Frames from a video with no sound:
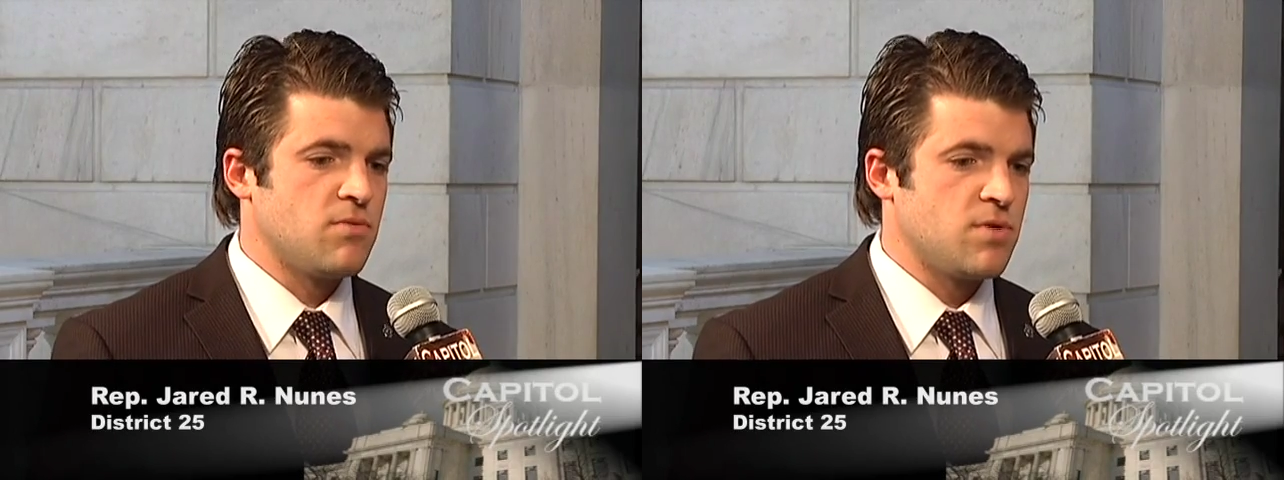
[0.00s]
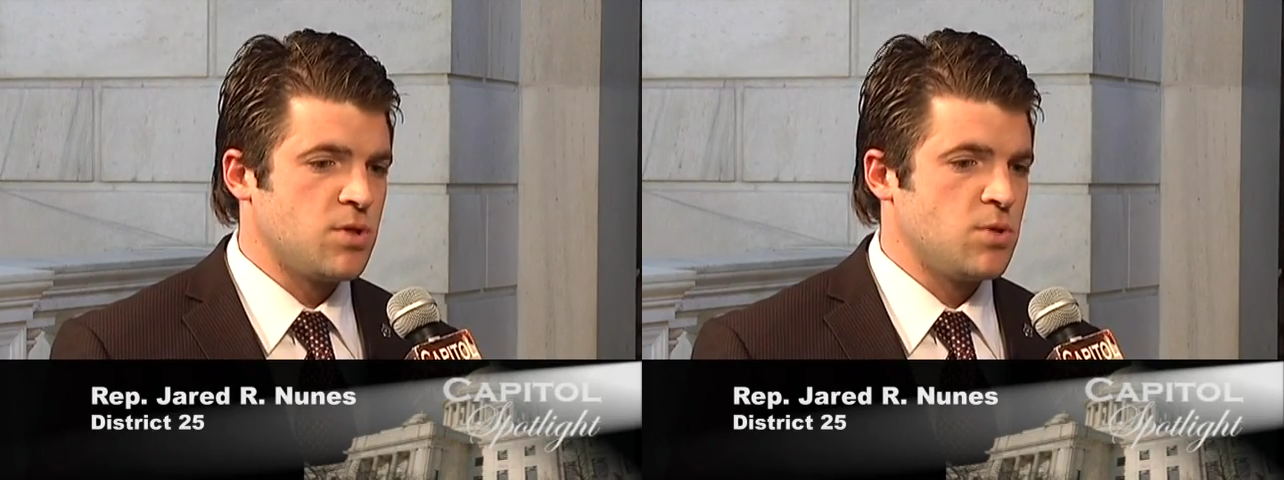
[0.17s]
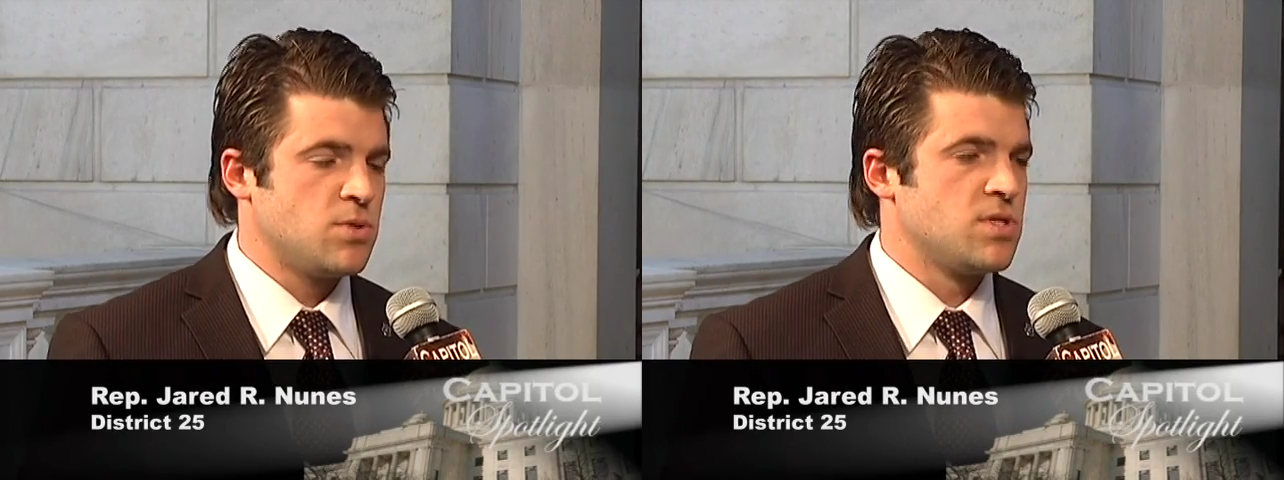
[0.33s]

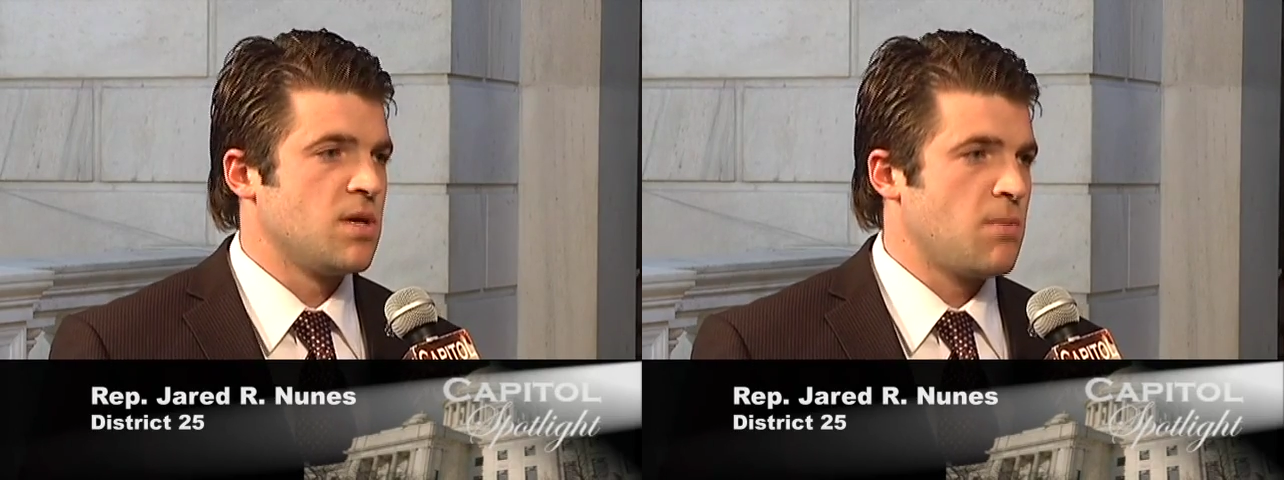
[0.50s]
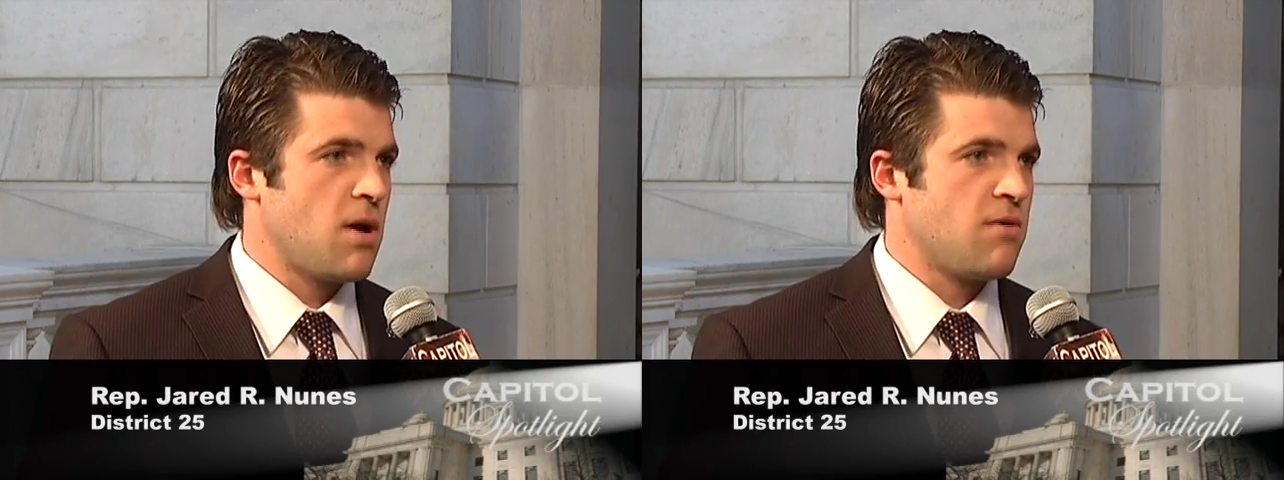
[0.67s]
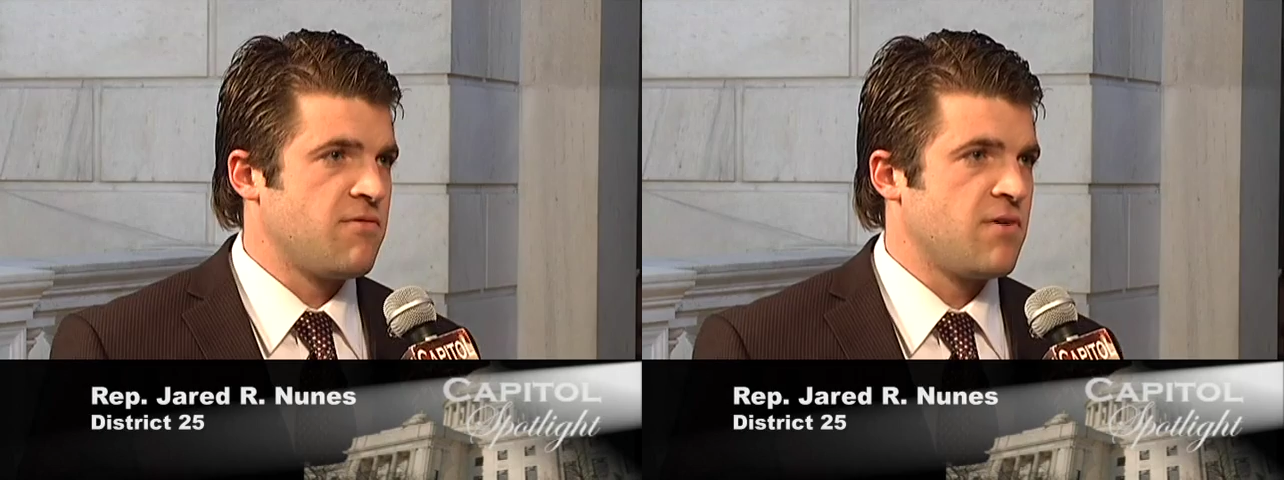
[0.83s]
reduce the
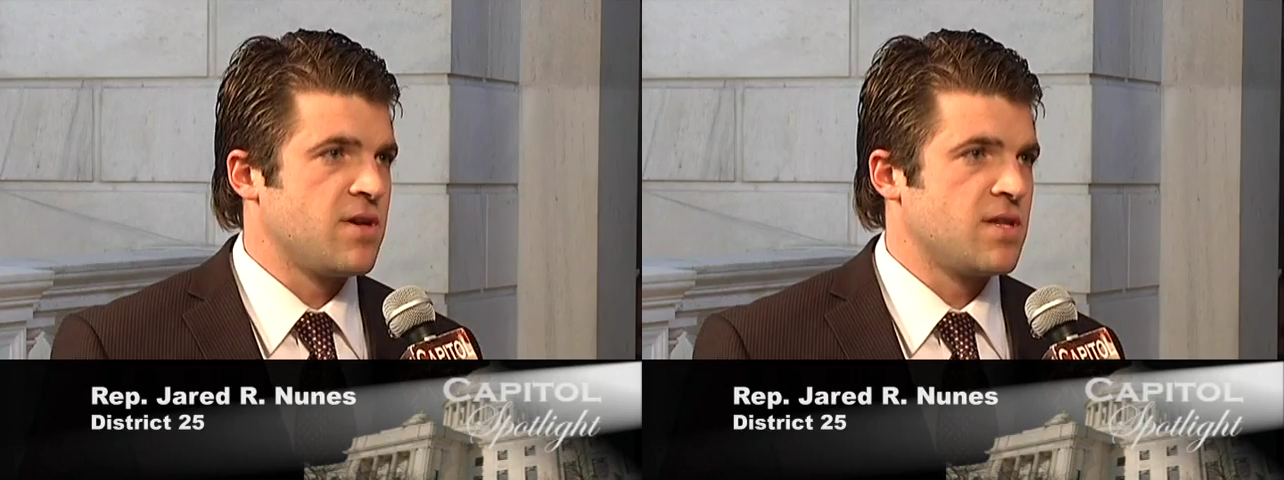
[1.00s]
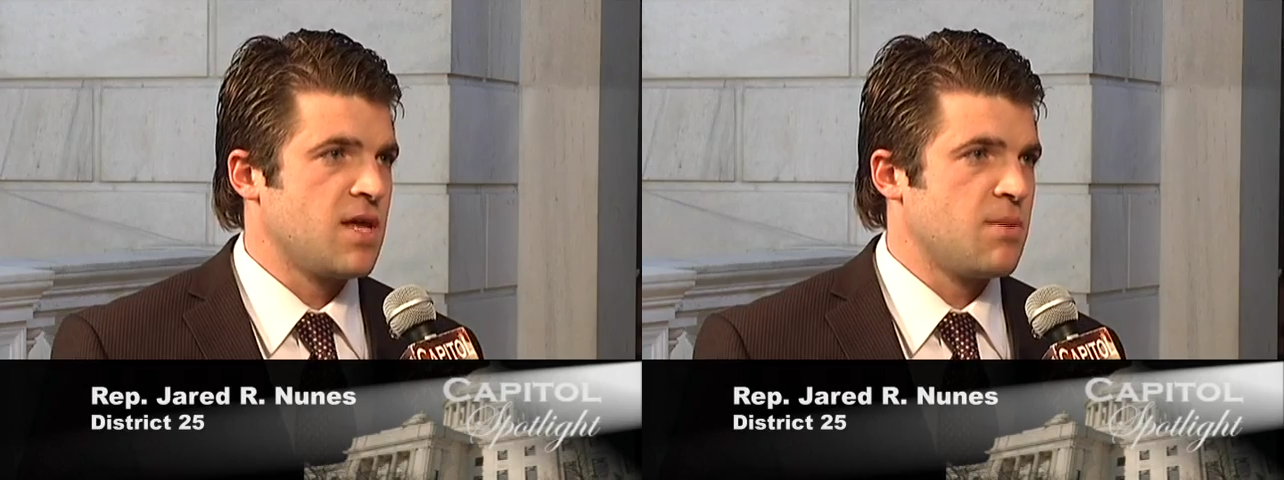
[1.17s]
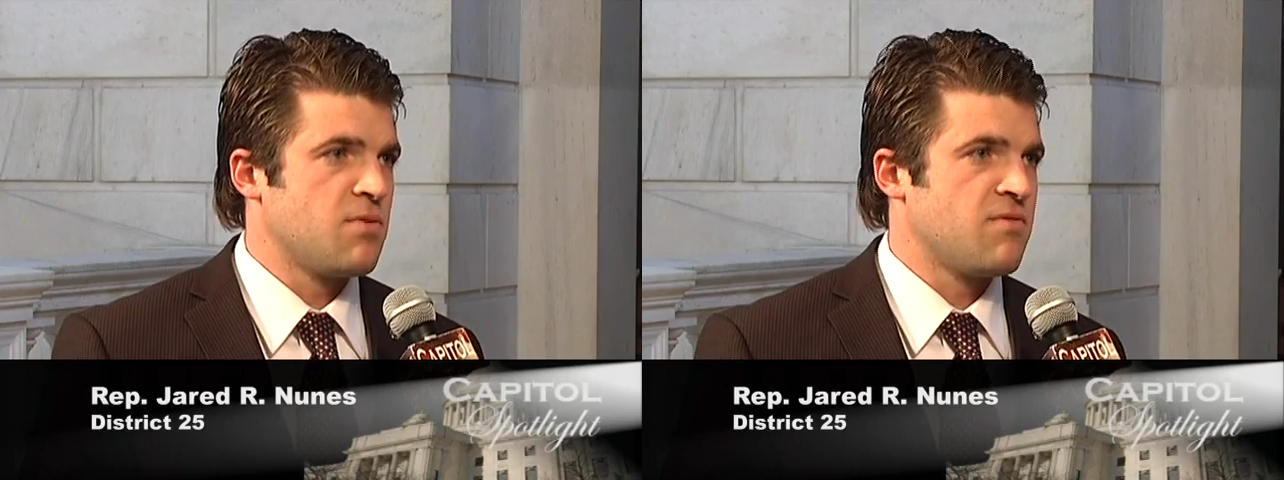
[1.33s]
amount of funding
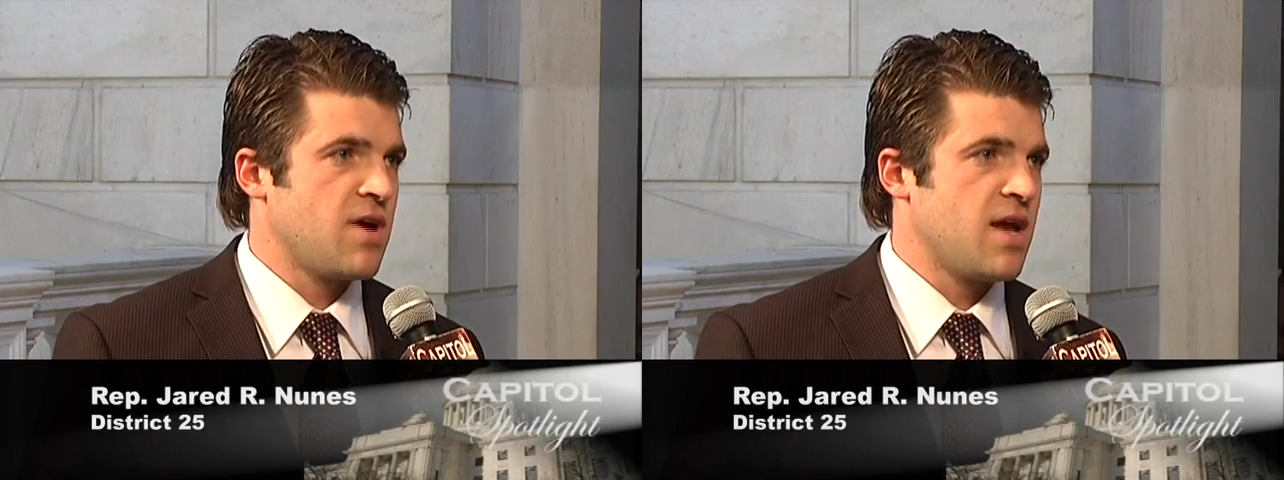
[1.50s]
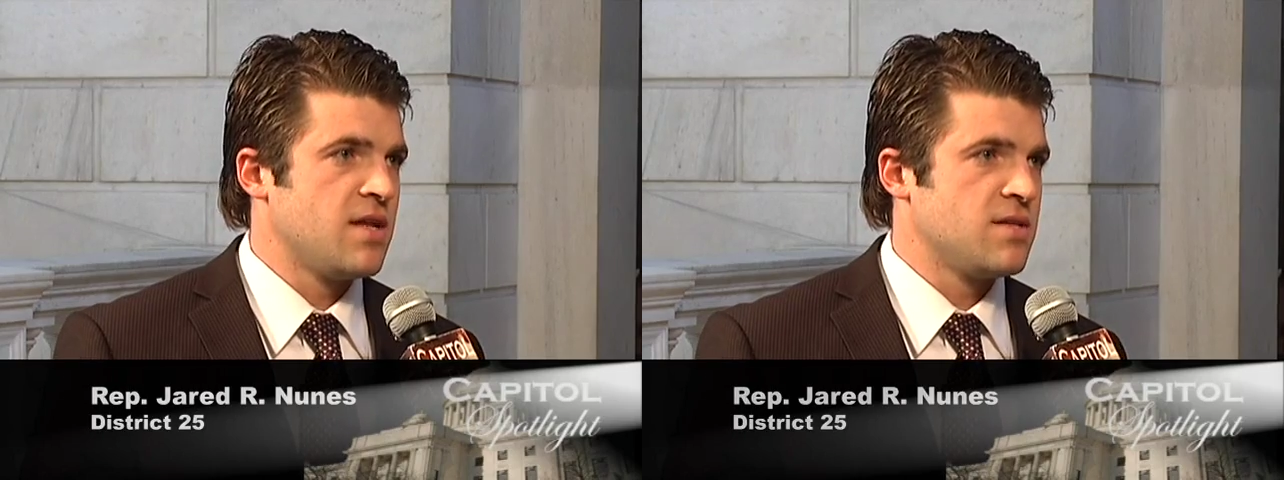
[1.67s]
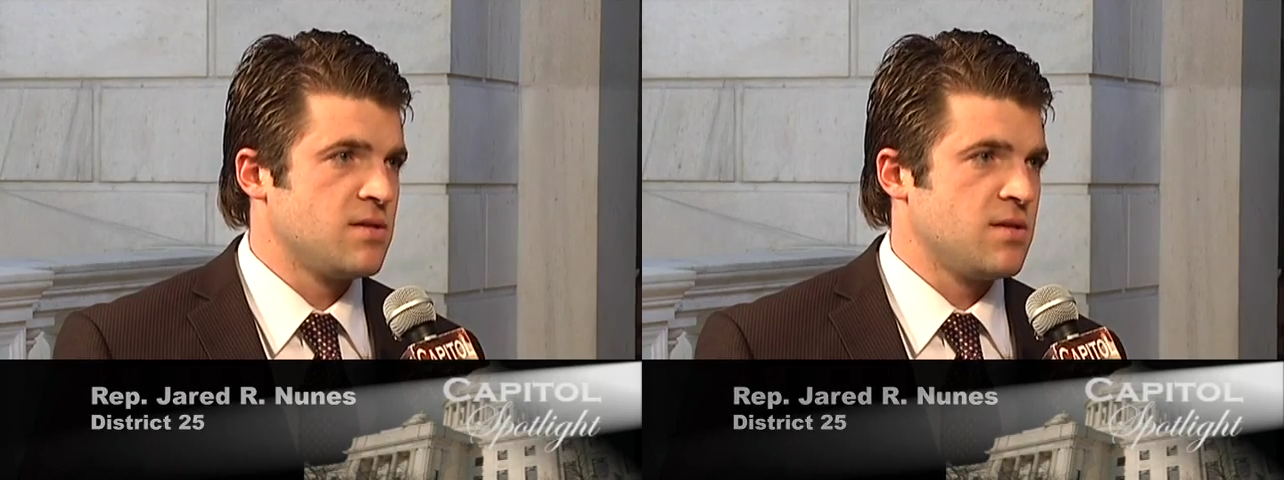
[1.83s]
they
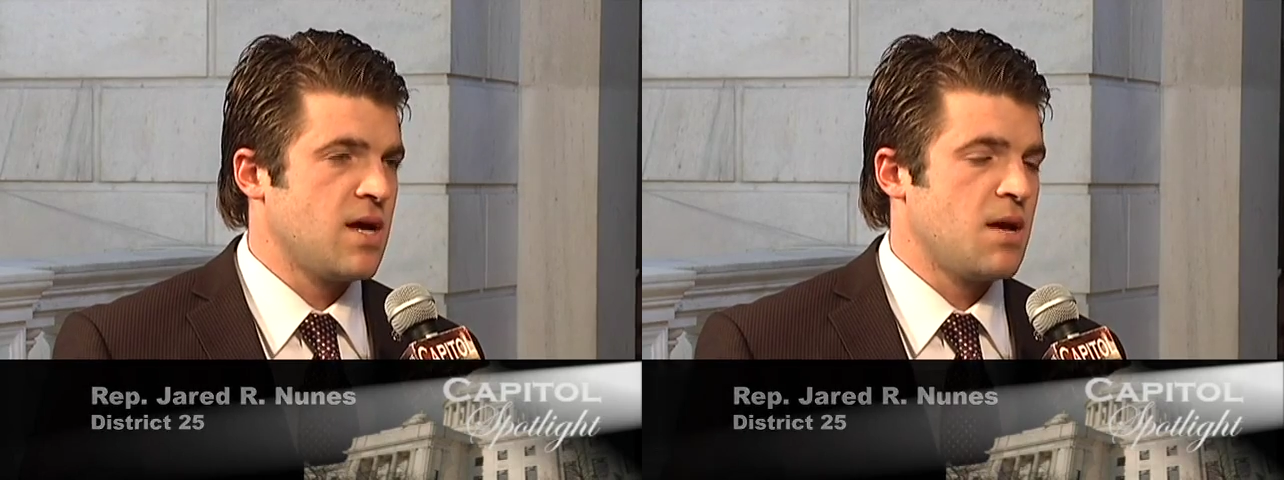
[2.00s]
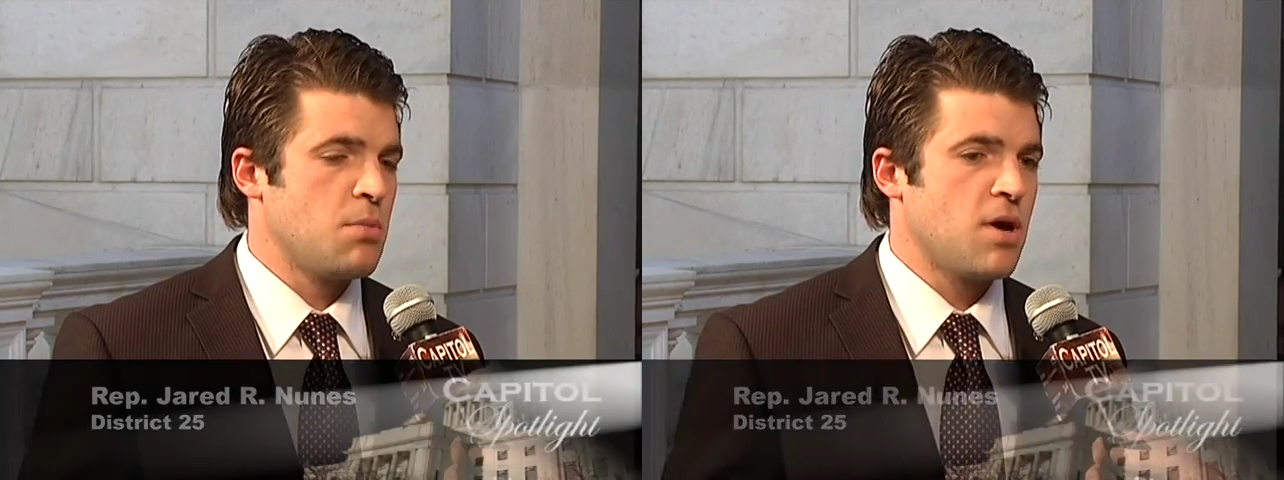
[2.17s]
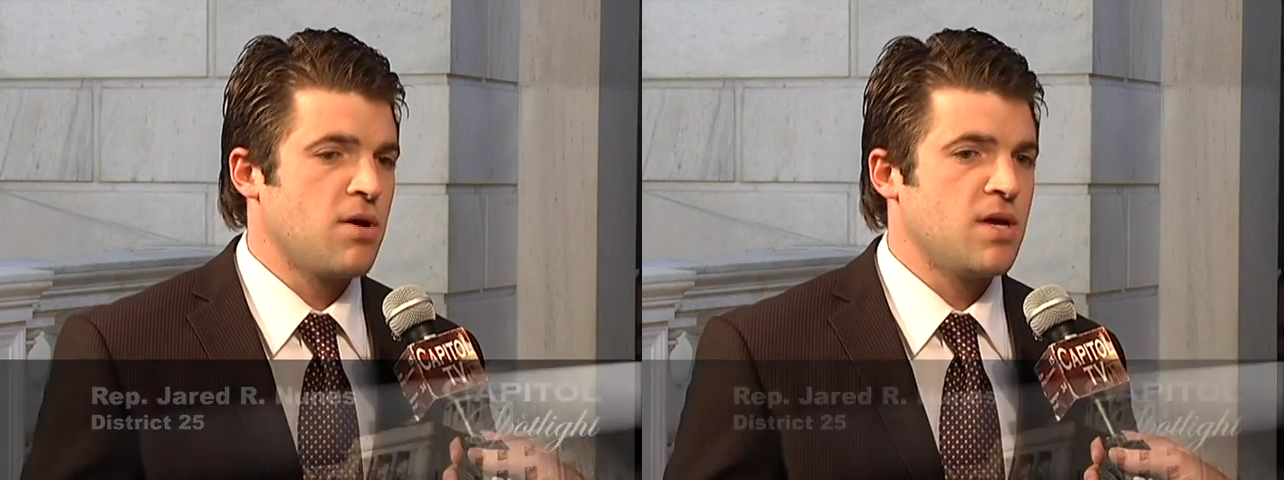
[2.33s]
provided to the
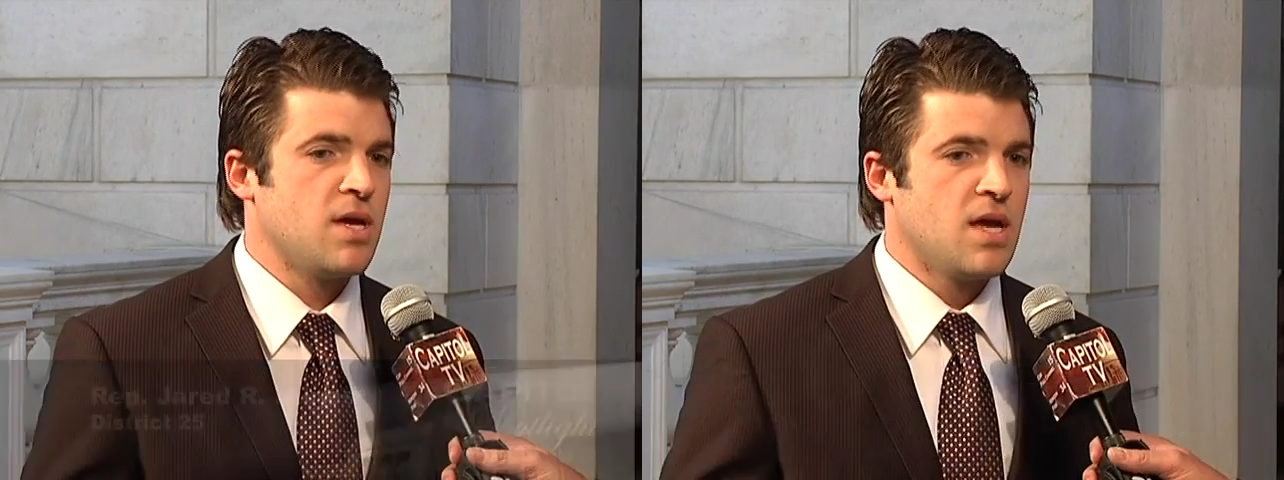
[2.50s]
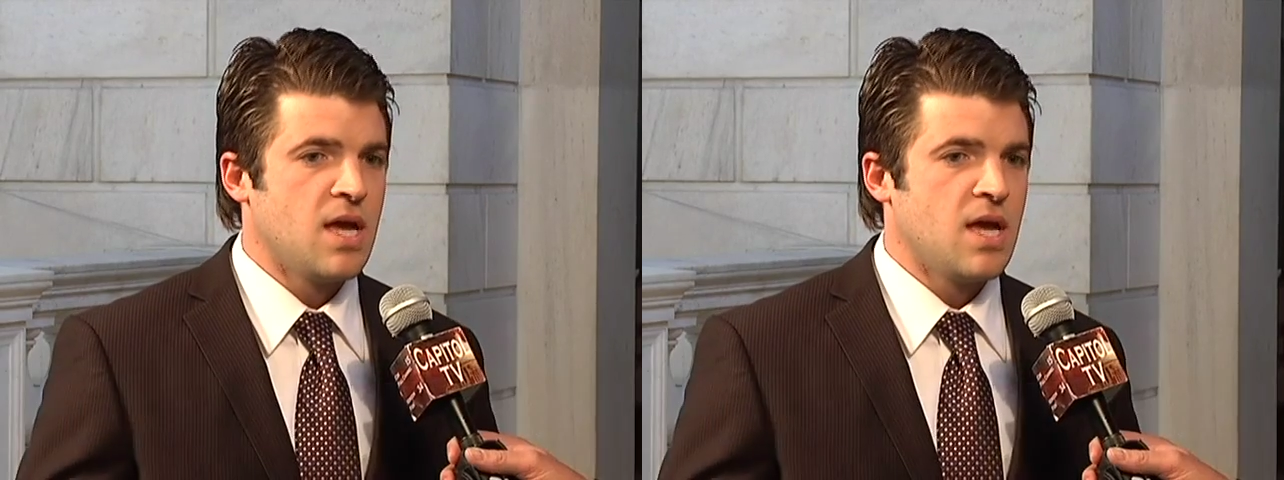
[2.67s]
library,